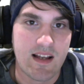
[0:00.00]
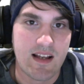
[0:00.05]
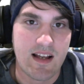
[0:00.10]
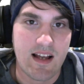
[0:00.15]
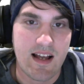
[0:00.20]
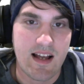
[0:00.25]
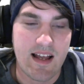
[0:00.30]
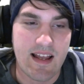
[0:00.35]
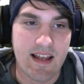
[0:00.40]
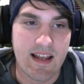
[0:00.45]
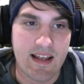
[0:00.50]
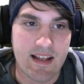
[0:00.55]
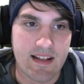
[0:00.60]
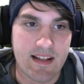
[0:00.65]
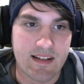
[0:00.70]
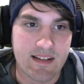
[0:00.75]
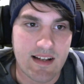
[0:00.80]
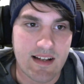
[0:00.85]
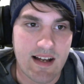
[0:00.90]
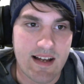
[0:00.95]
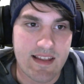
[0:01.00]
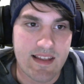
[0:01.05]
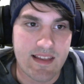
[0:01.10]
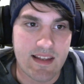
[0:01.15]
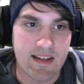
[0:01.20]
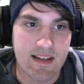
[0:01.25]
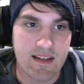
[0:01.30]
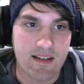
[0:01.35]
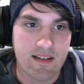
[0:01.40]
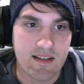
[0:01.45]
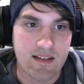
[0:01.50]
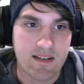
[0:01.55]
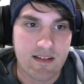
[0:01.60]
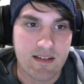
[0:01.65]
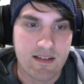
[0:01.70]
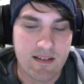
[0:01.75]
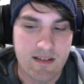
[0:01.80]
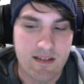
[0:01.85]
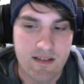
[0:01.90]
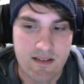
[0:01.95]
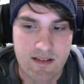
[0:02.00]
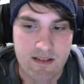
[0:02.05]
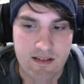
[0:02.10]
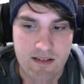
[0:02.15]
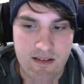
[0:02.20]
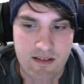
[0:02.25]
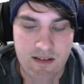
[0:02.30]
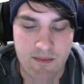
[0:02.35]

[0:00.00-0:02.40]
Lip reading: And I think the